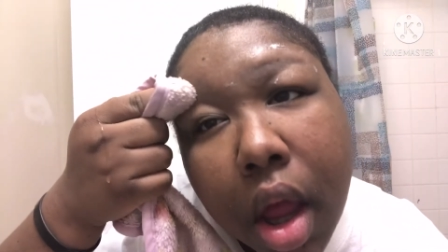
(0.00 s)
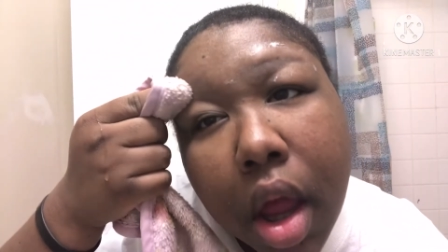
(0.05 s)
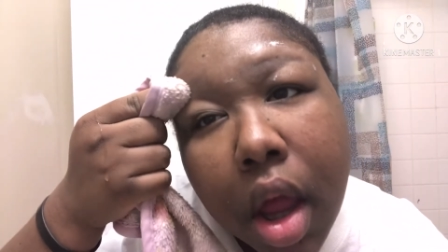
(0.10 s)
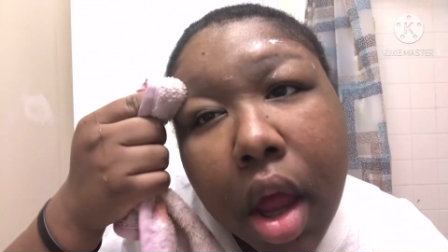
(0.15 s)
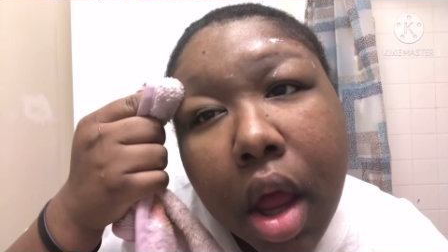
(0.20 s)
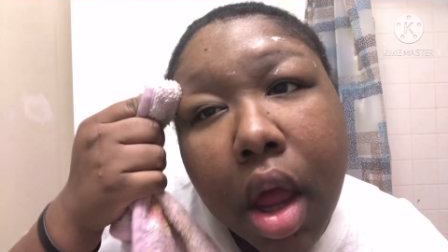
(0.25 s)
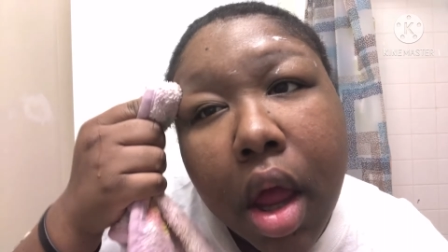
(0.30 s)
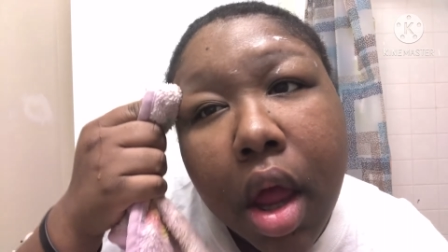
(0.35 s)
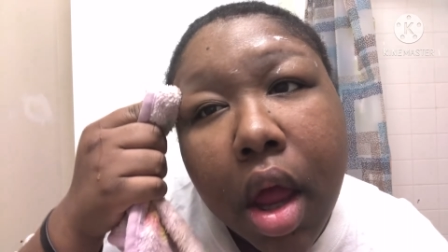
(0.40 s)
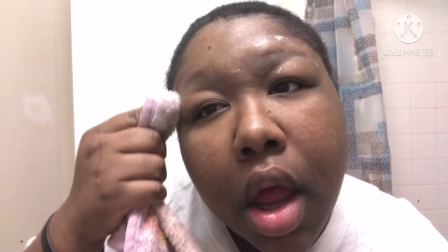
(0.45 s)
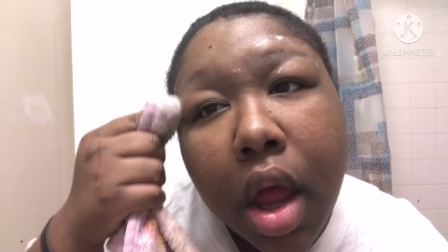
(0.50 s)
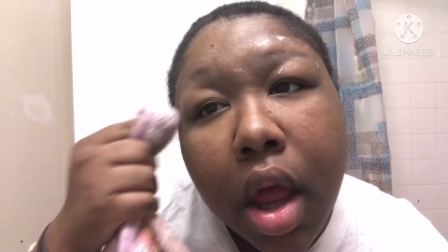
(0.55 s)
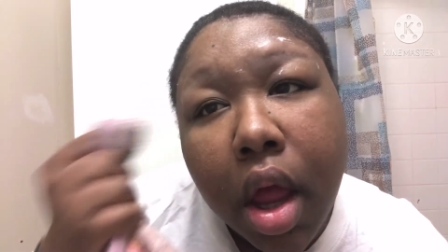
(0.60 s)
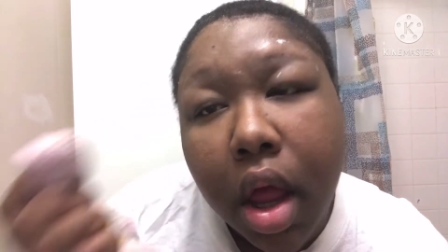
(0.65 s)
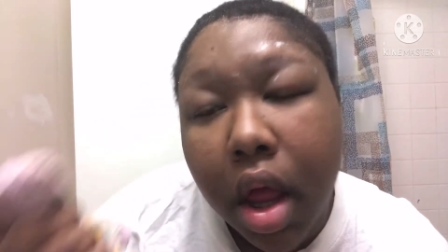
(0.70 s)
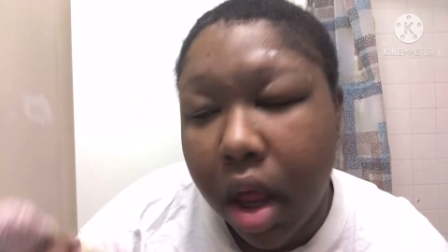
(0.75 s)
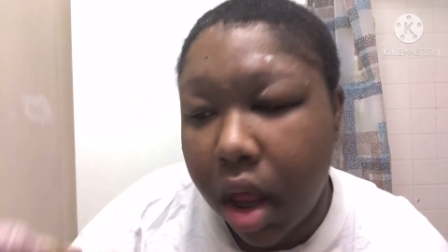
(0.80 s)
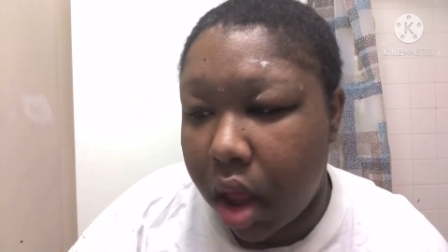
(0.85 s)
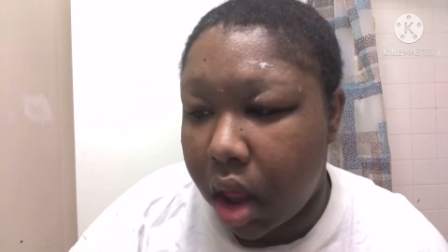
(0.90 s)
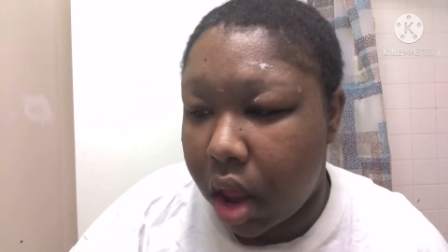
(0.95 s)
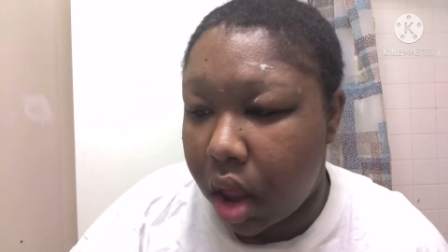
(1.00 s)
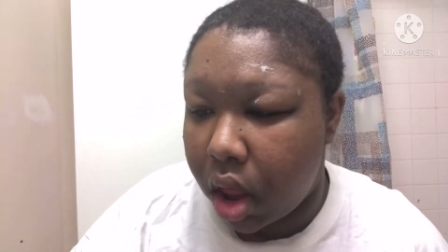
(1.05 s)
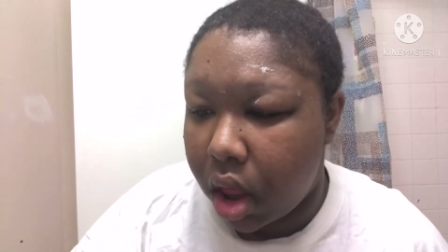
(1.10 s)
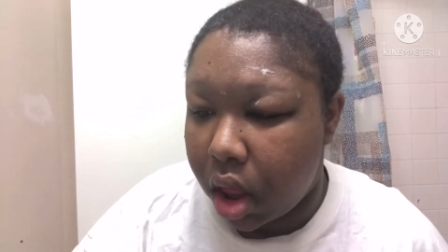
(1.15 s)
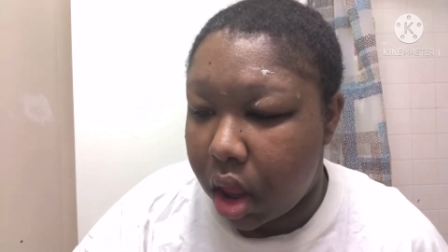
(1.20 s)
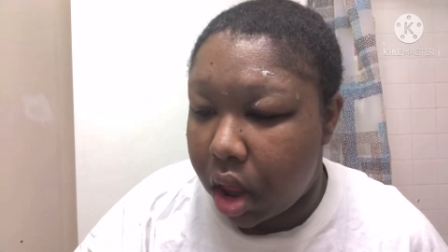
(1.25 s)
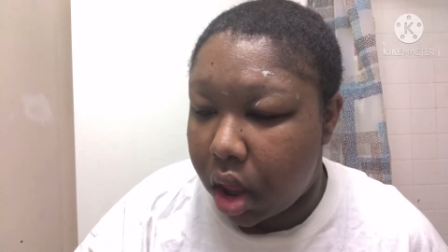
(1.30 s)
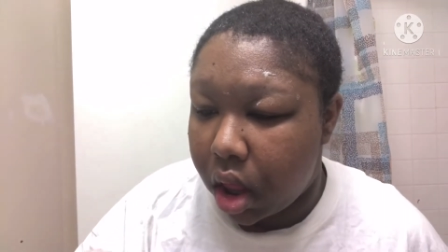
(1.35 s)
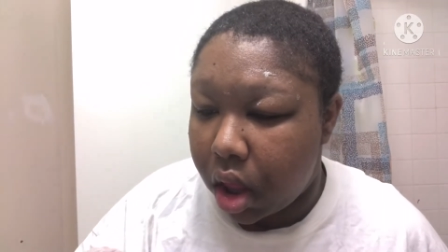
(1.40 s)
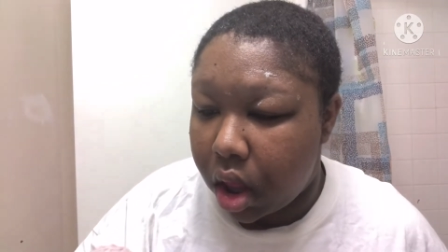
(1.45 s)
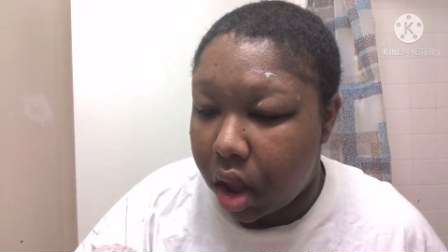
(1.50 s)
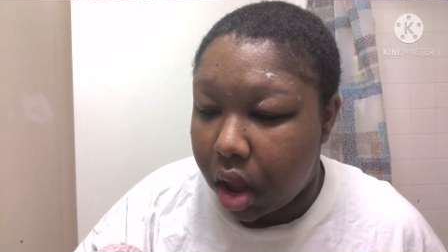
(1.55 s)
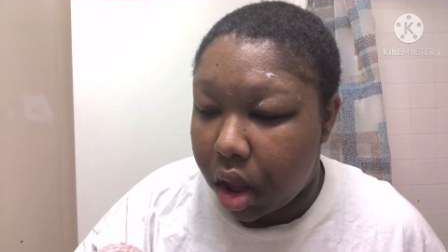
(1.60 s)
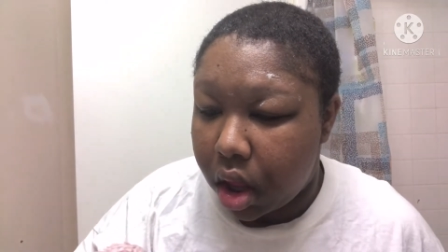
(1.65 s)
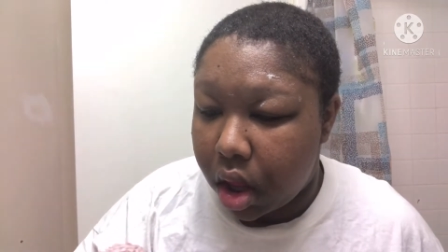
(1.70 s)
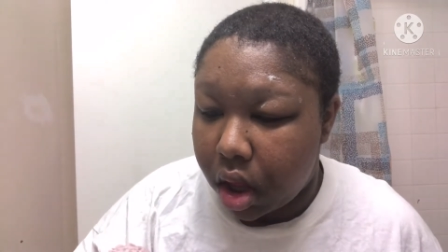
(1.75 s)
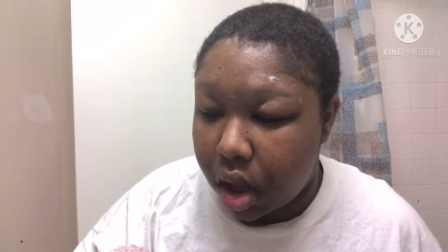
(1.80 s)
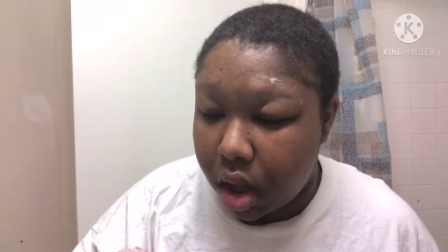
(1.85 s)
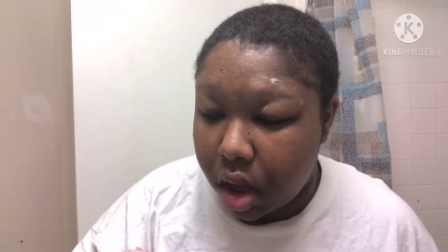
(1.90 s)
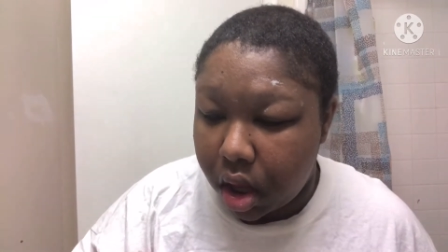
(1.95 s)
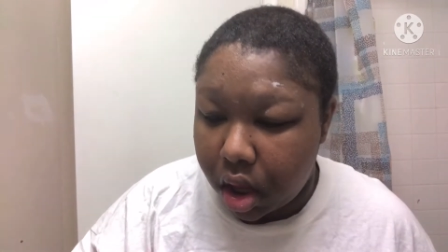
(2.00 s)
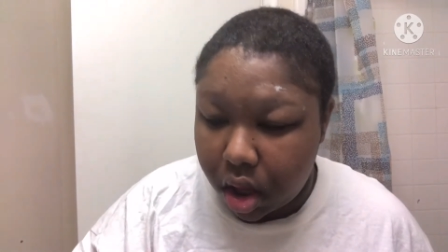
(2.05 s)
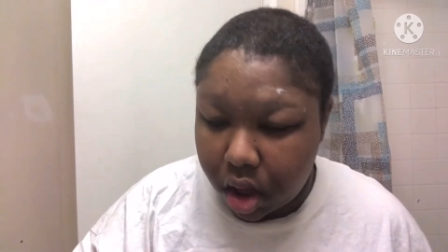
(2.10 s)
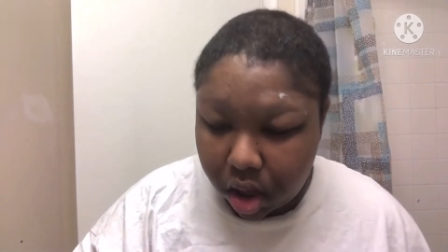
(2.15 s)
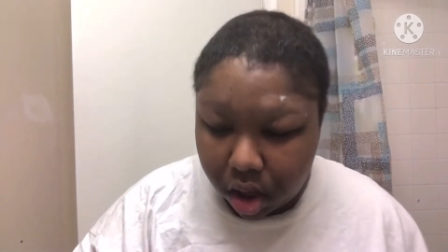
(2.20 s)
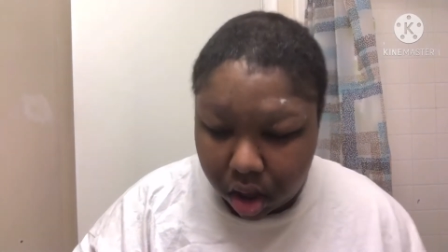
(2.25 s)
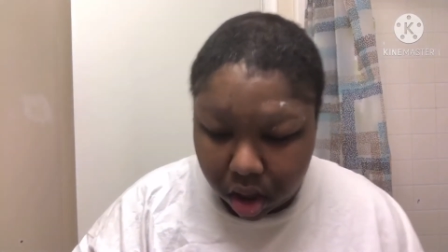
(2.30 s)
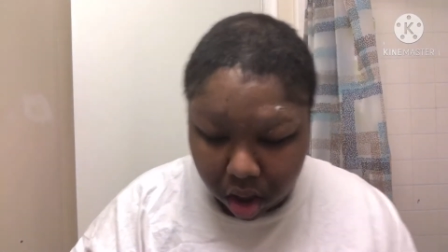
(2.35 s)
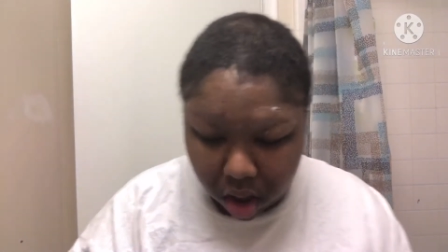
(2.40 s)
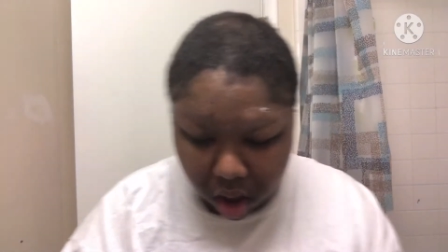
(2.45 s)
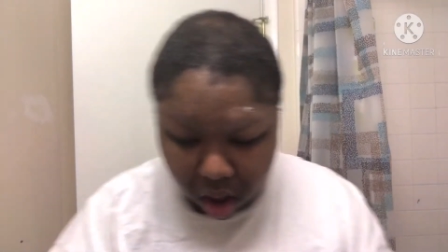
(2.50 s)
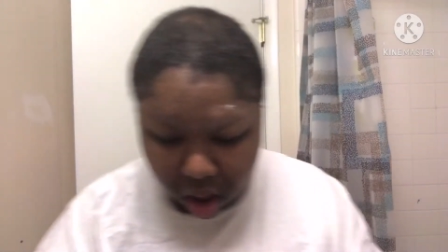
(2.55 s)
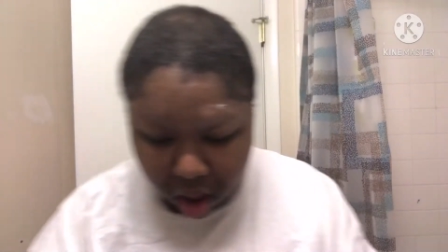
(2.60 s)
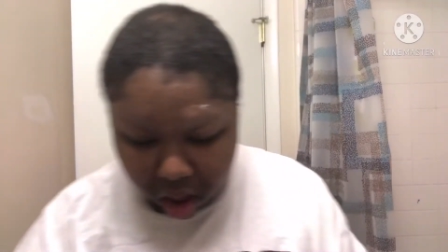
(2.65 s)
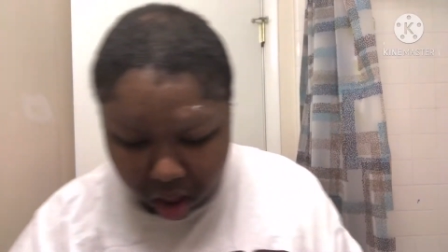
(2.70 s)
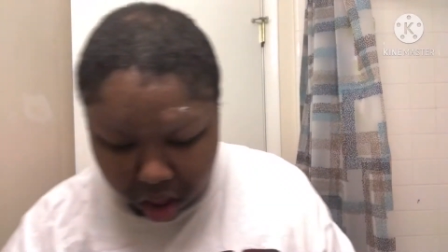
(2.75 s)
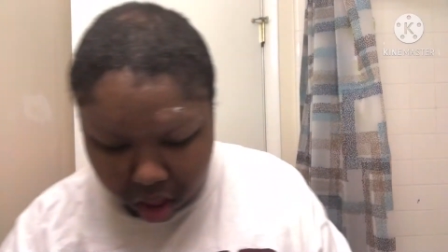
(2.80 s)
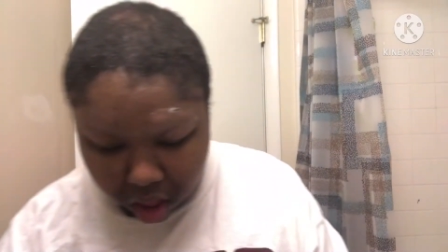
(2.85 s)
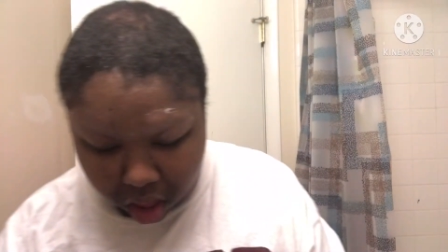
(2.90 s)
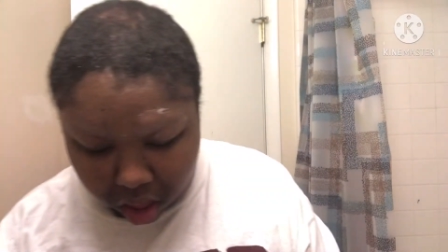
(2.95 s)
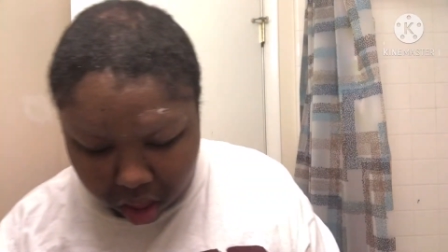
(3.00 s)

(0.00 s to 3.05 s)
And just wipe it